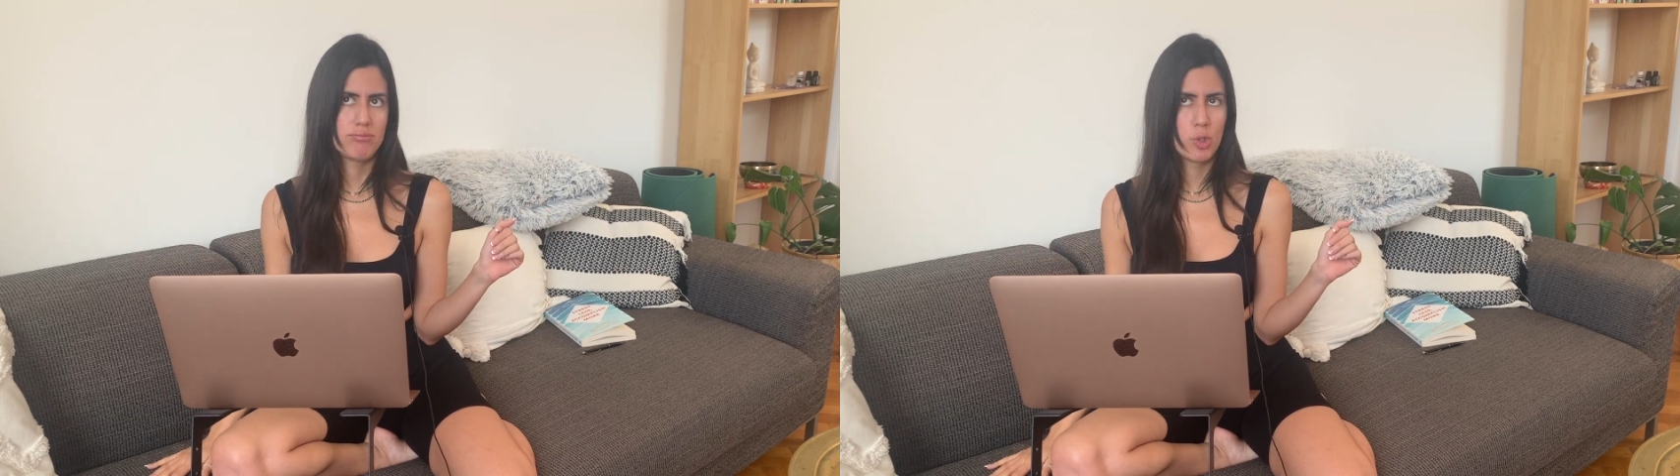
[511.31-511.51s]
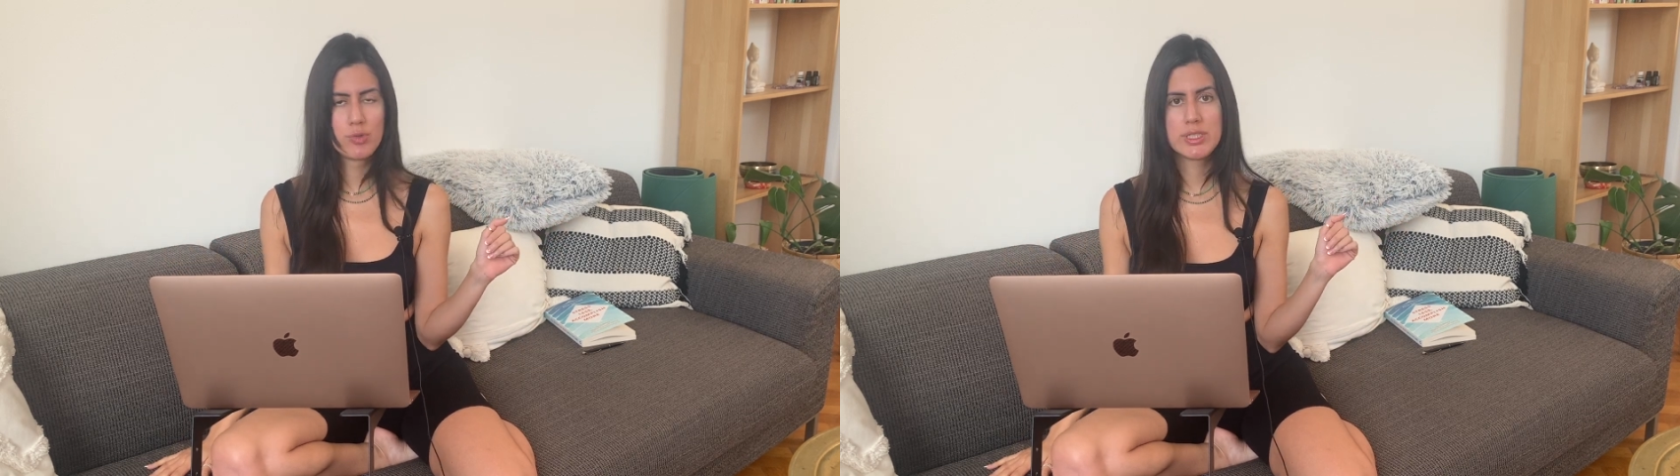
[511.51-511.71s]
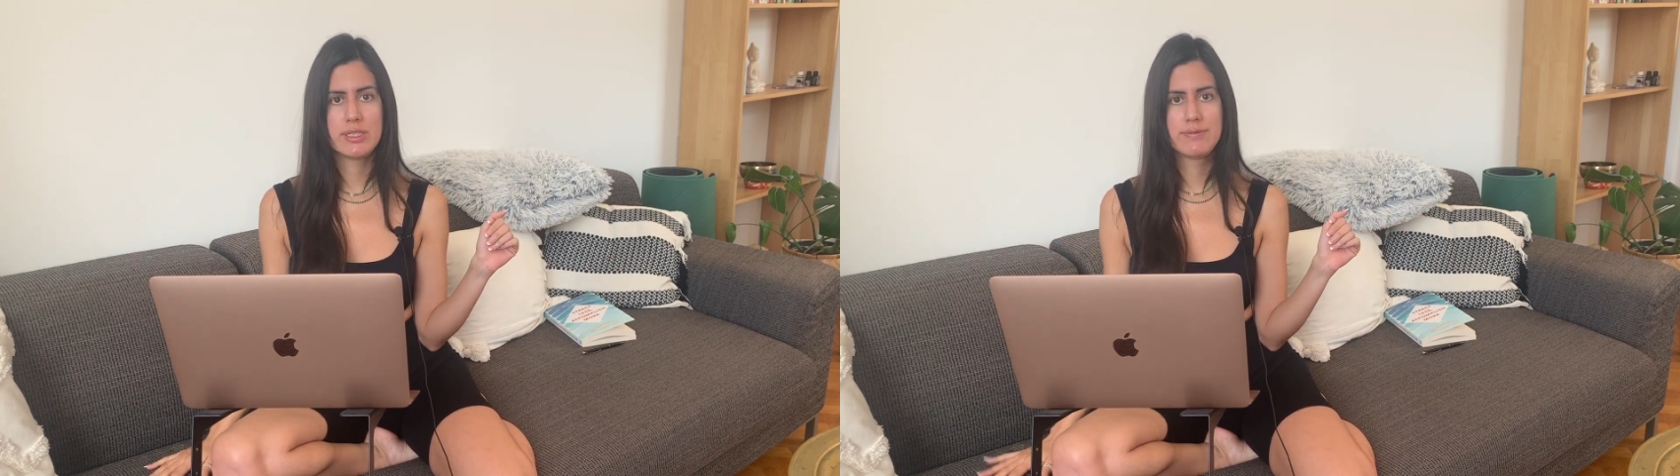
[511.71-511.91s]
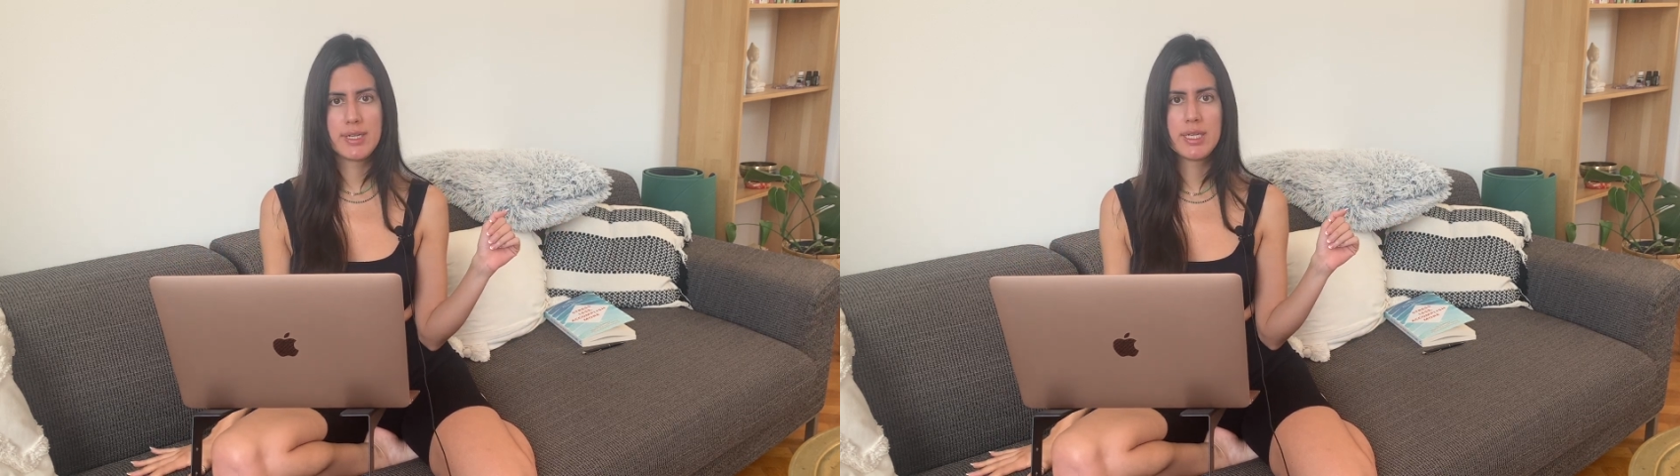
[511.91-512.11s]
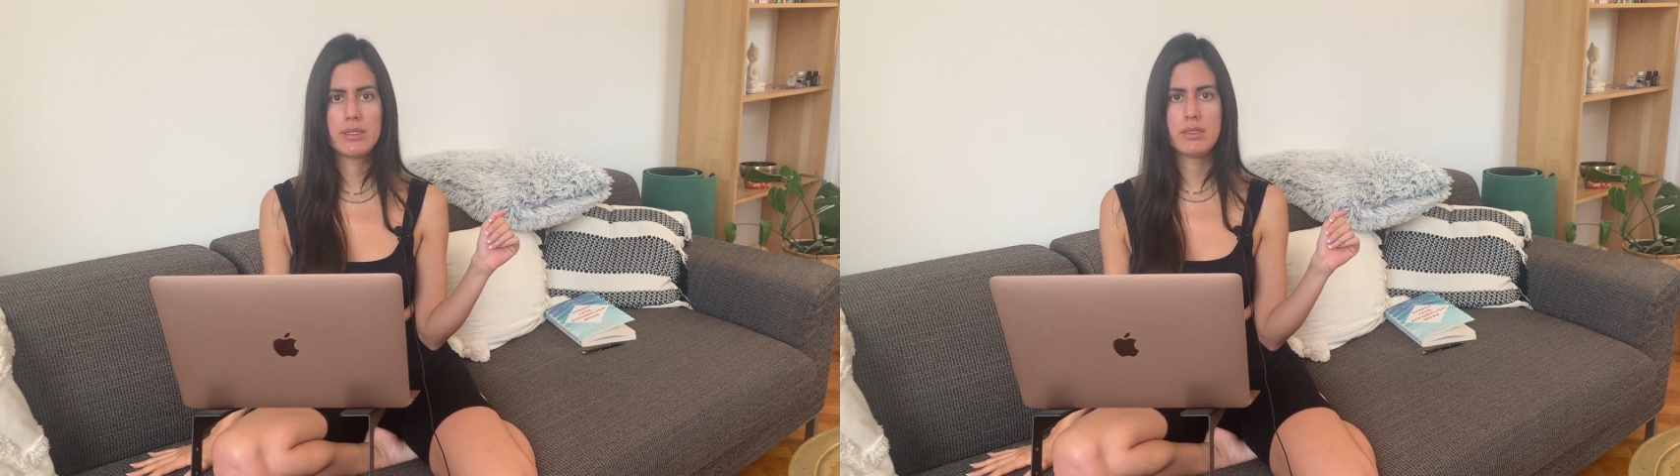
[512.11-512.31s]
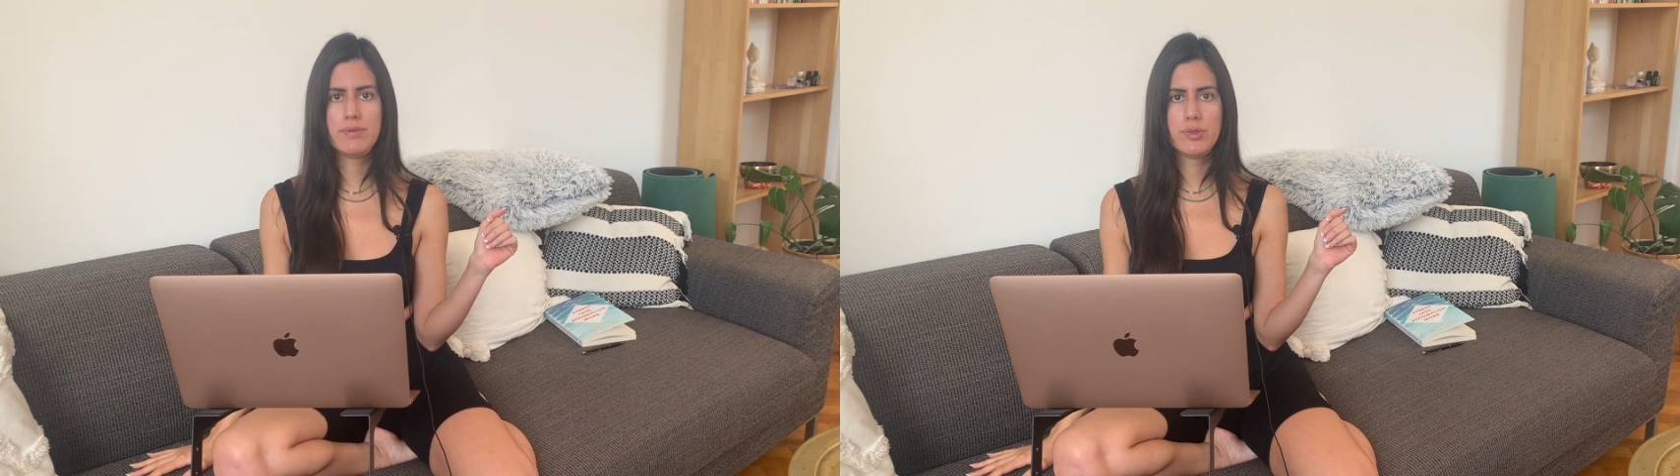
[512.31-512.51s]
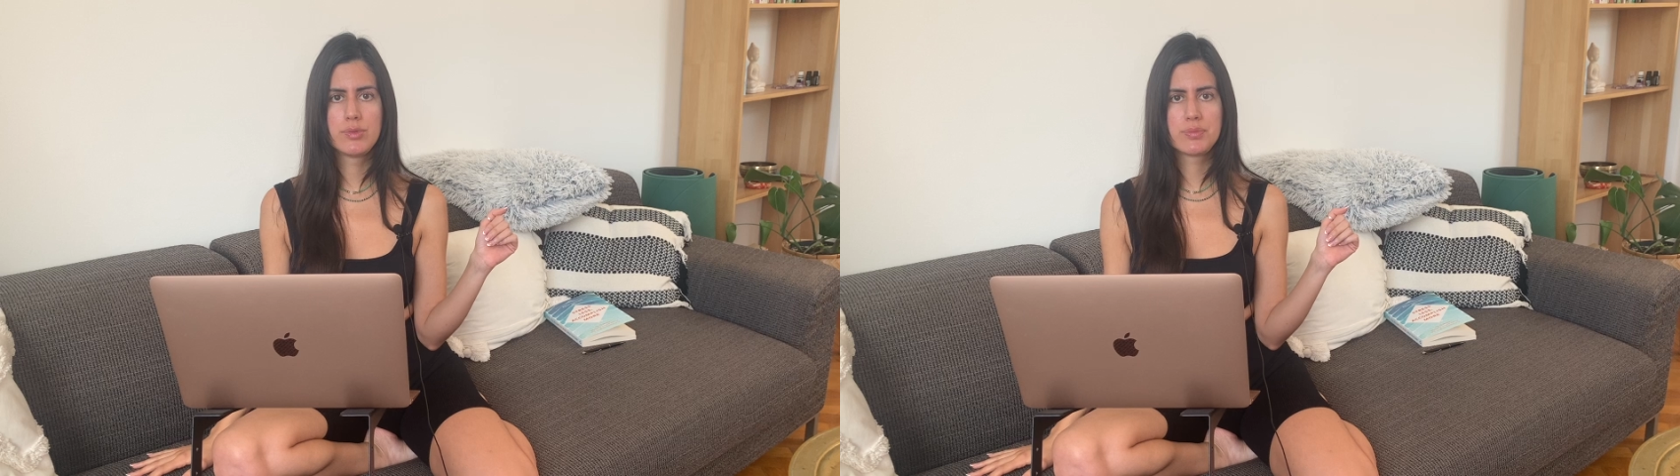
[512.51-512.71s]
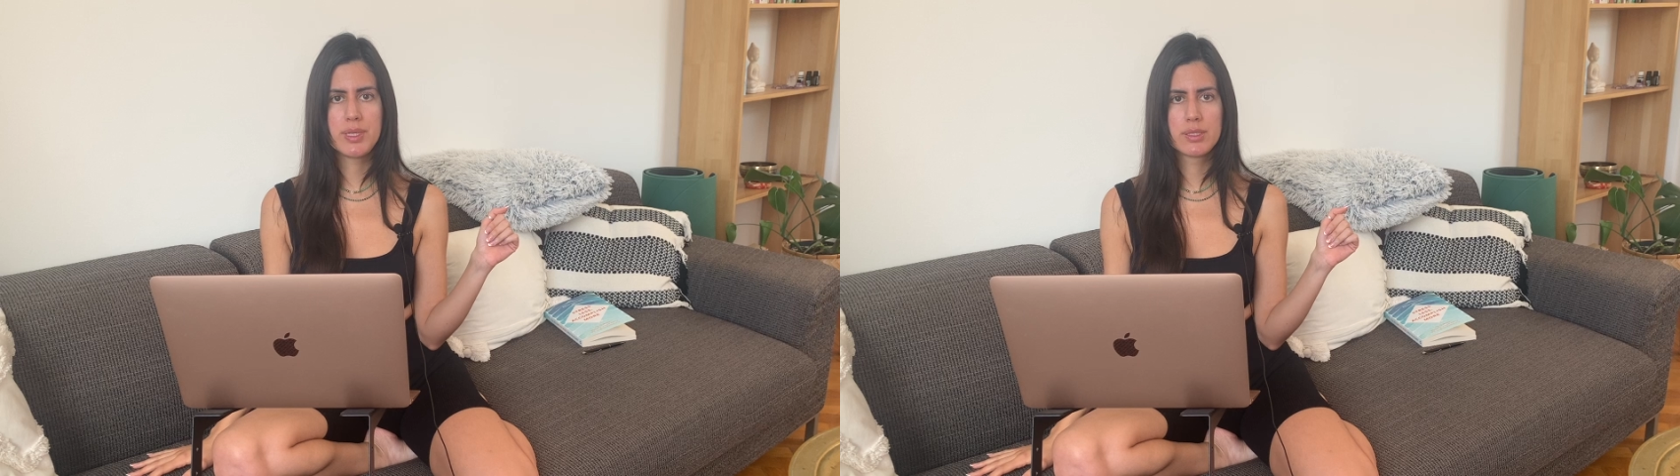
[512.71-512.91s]
already fine if you
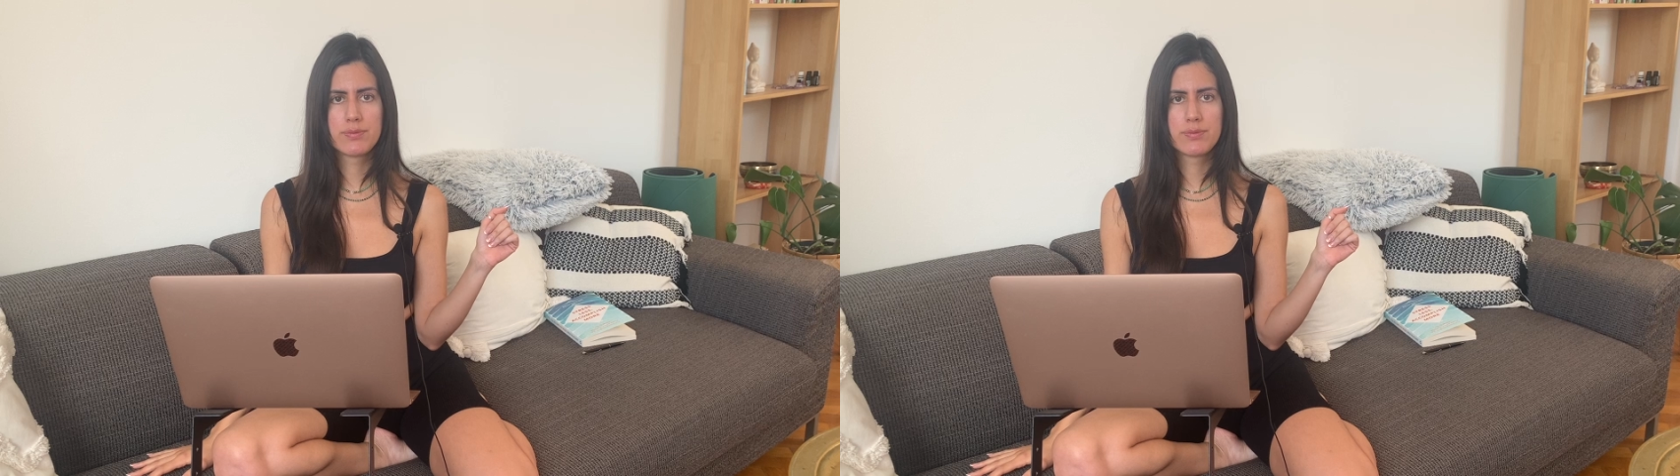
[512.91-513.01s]
speak